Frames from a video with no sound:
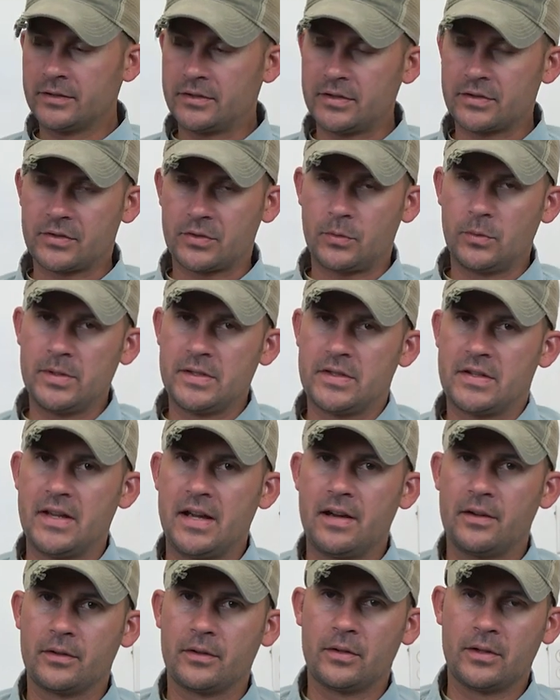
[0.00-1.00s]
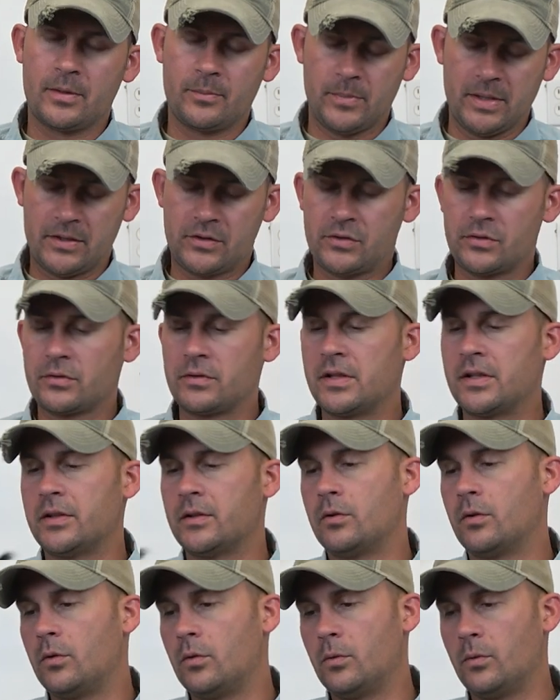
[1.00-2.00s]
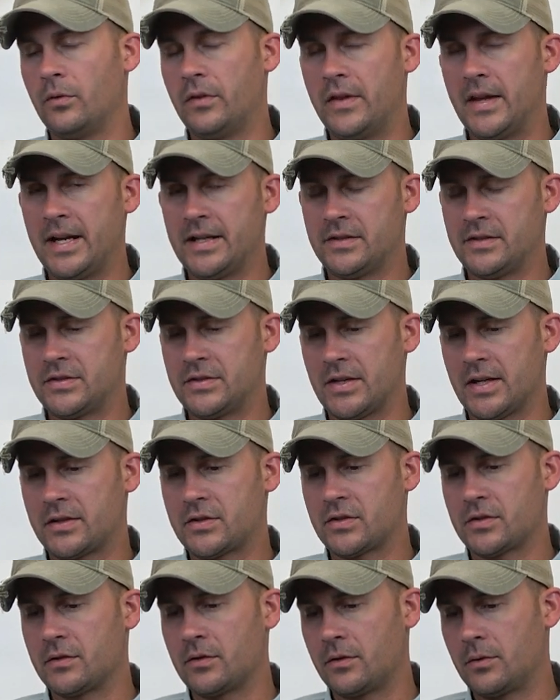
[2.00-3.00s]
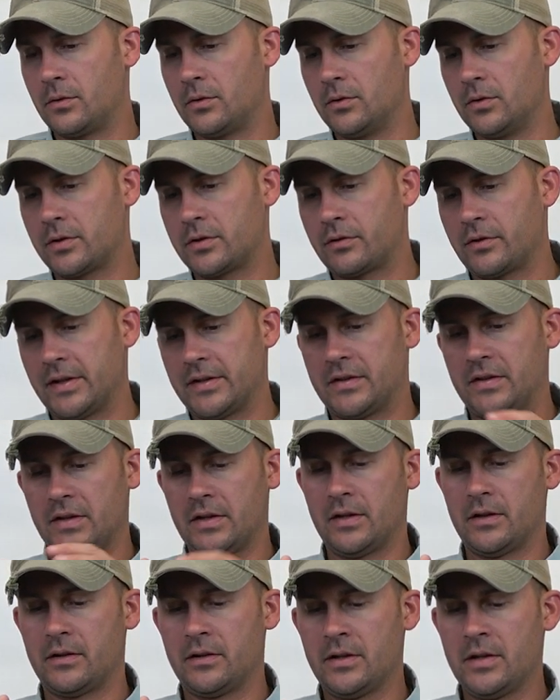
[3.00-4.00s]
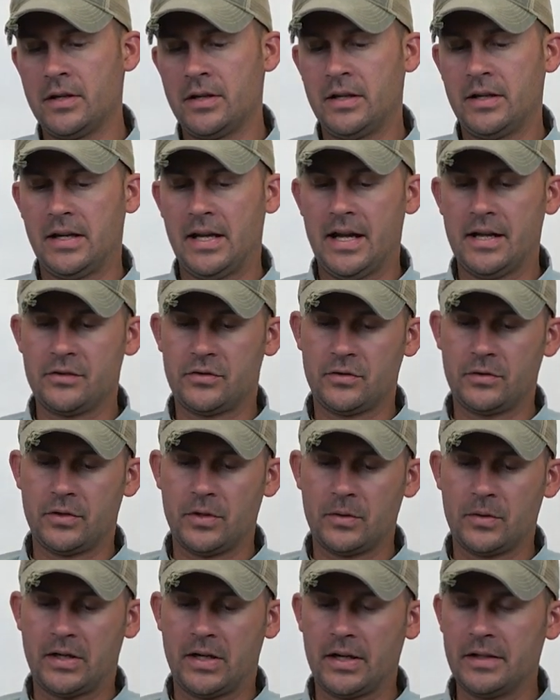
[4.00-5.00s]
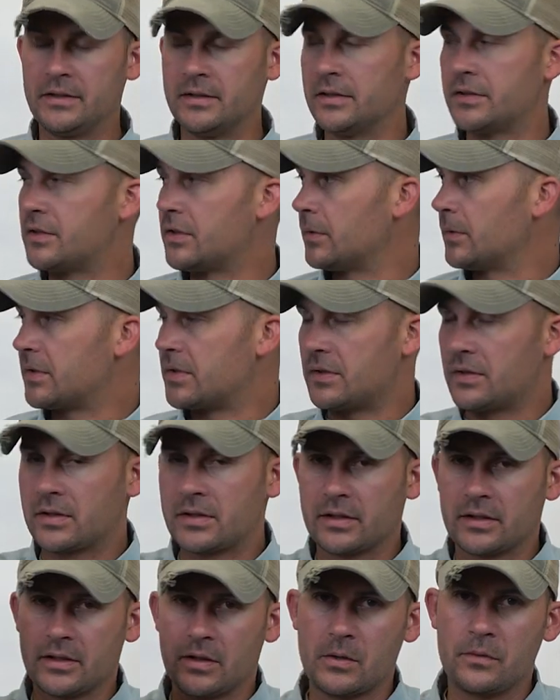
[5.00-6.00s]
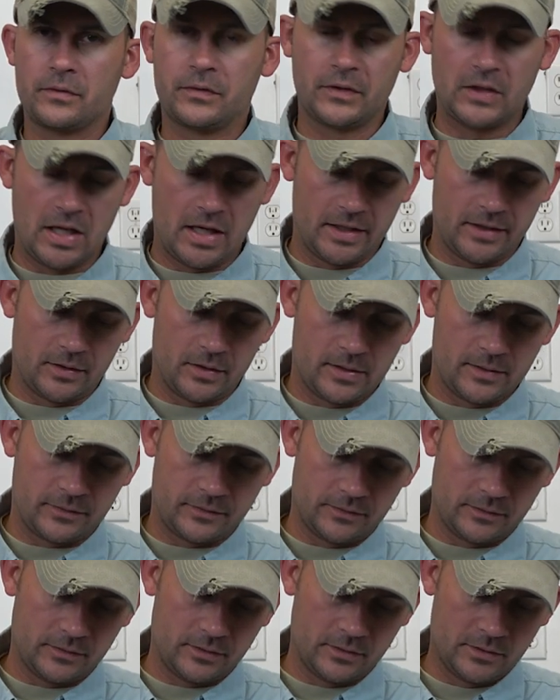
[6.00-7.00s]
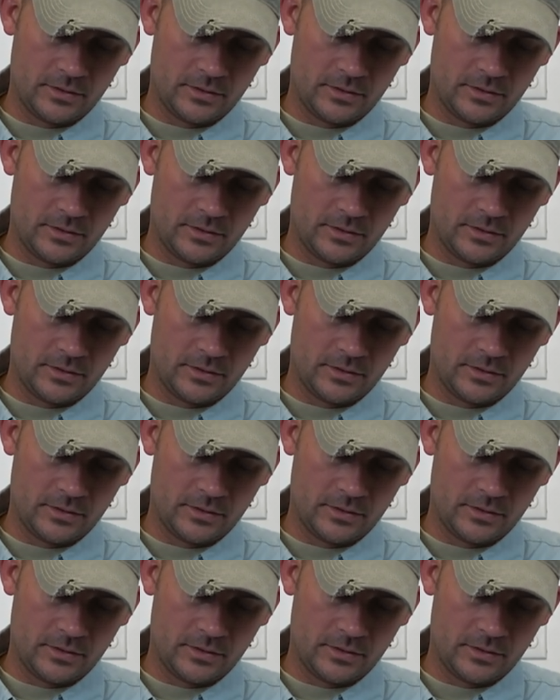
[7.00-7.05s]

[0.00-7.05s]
Just squeeze down on it. Make sure that you hold that section of the hook right there as you go cutting it, so it's not gonna go flying off